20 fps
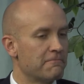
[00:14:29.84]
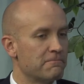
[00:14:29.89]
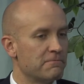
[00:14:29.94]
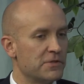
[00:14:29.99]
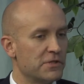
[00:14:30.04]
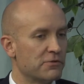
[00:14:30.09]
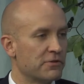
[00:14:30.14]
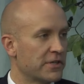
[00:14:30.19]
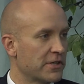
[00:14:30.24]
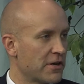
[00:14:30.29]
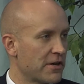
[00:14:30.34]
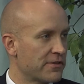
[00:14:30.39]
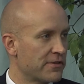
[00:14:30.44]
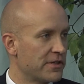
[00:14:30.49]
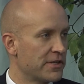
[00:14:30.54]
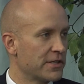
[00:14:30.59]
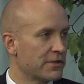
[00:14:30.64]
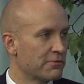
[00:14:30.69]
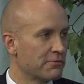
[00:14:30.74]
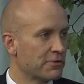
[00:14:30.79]
doing
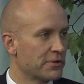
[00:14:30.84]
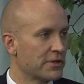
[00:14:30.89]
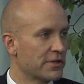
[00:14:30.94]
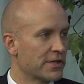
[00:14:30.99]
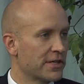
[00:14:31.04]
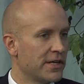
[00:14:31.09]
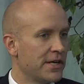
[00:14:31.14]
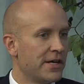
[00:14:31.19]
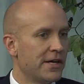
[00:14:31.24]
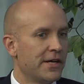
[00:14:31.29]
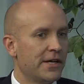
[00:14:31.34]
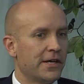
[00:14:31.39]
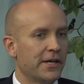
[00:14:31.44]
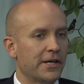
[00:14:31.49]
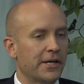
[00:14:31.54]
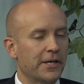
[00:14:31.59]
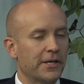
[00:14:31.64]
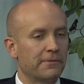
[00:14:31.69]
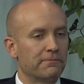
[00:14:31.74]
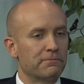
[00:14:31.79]
authentic work?
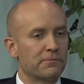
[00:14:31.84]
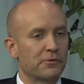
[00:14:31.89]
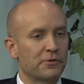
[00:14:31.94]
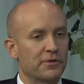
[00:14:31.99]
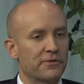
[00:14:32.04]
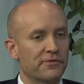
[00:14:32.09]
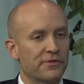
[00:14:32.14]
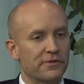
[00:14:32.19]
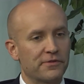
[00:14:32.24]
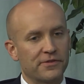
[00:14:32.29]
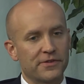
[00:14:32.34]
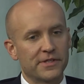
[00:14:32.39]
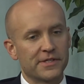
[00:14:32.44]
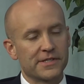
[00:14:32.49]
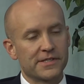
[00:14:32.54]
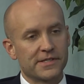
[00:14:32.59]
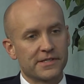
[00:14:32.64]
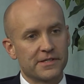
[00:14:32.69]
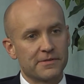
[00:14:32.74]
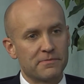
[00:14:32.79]
Or if there are
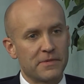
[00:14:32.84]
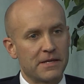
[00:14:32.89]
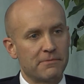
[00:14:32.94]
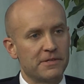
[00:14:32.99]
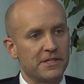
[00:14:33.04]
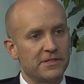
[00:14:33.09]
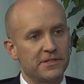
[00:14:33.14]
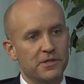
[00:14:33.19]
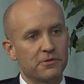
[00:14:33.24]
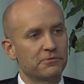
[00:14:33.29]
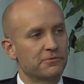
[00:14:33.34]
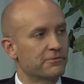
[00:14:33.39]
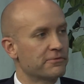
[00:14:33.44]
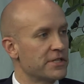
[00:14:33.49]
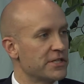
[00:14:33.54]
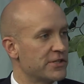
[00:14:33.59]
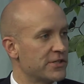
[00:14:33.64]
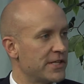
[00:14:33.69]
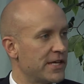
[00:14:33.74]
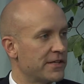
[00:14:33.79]
things that maybe don't
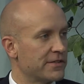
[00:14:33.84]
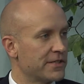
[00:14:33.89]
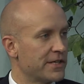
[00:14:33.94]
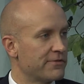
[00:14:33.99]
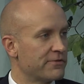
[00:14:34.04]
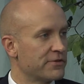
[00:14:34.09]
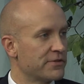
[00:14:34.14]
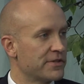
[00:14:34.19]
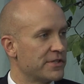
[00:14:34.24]
reach that level,